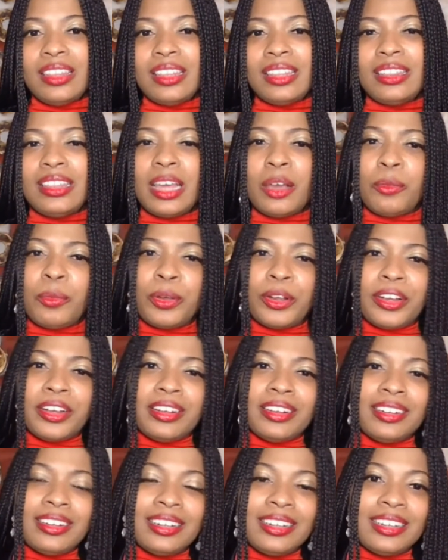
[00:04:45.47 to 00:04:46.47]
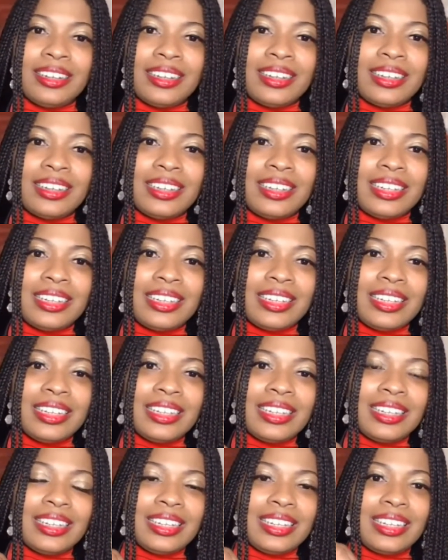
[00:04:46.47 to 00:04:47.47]
that were
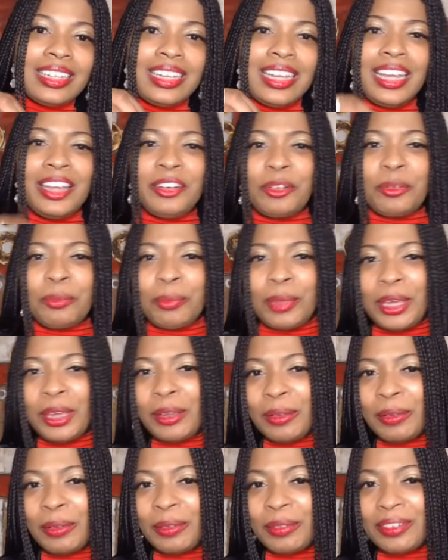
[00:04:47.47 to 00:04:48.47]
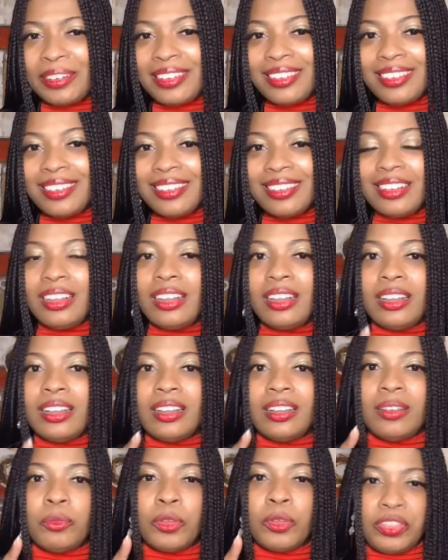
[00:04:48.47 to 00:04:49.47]
intermingled
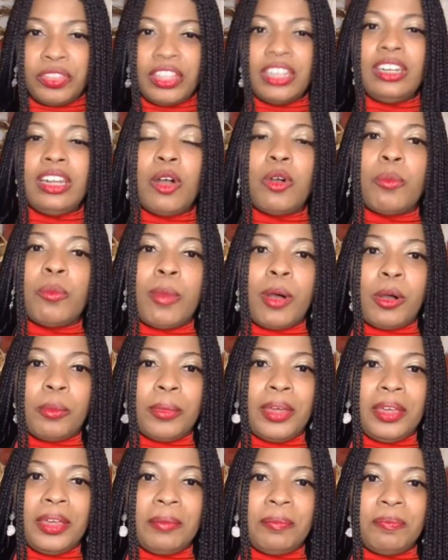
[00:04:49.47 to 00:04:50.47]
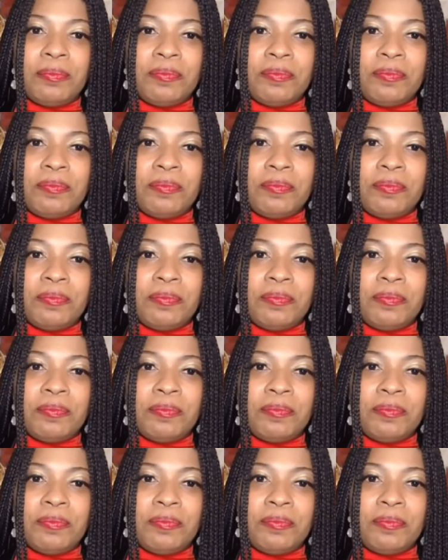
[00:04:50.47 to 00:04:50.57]
with the low moment